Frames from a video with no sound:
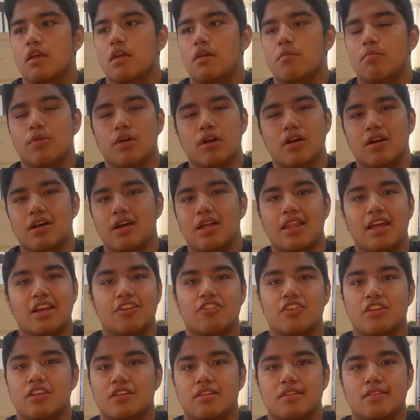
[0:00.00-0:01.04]
But
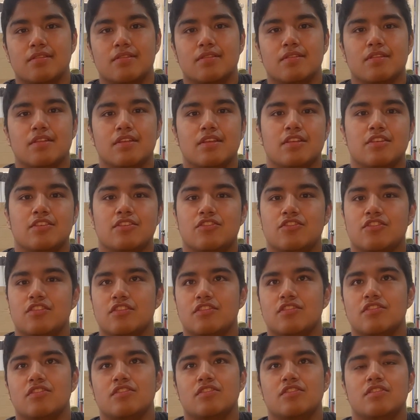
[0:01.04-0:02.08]
electric is
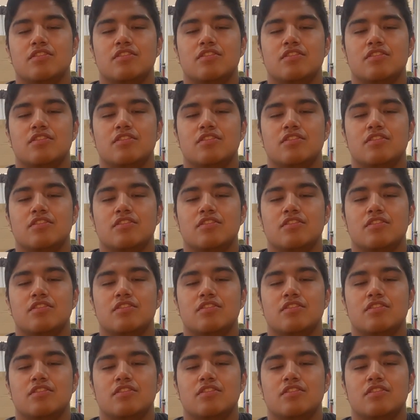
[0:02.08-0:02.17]
just